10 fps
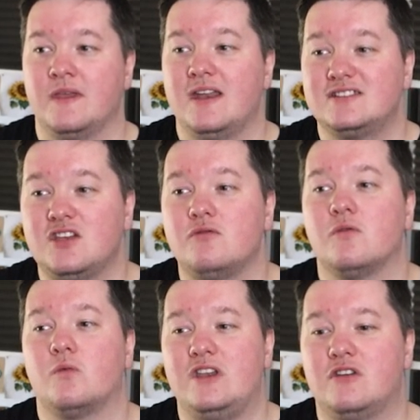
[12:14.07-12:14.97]
So
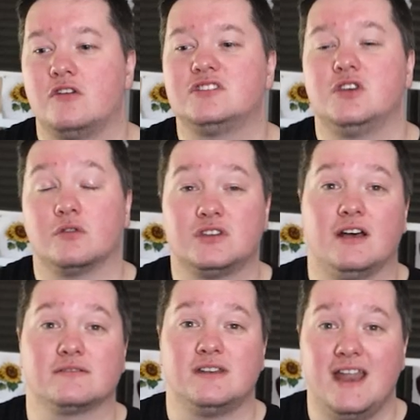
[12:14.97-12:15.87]
when you go to the auction
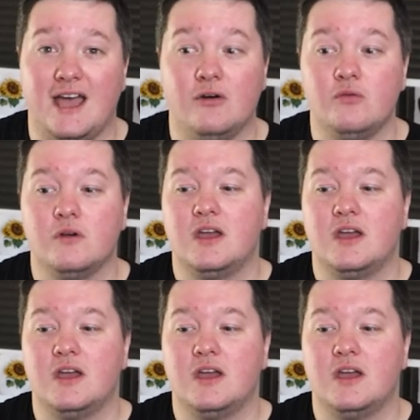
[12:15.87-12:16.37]
house now